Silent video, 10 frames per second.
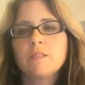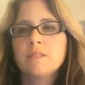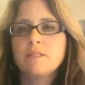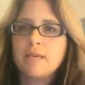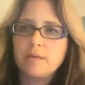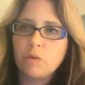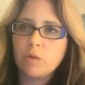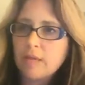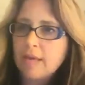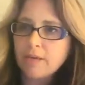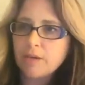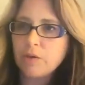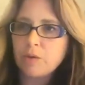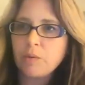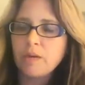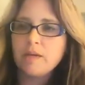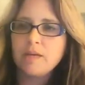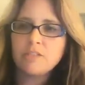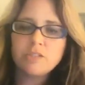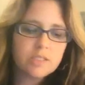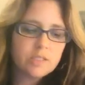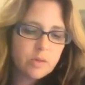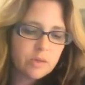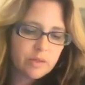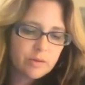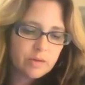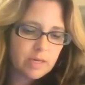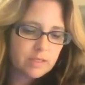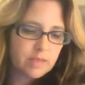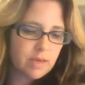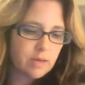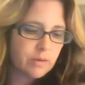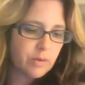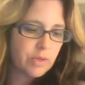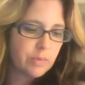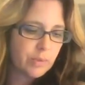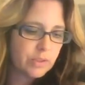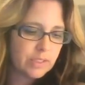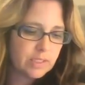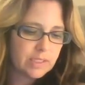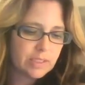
say no thank you, and just know that they're not saying no to you personally.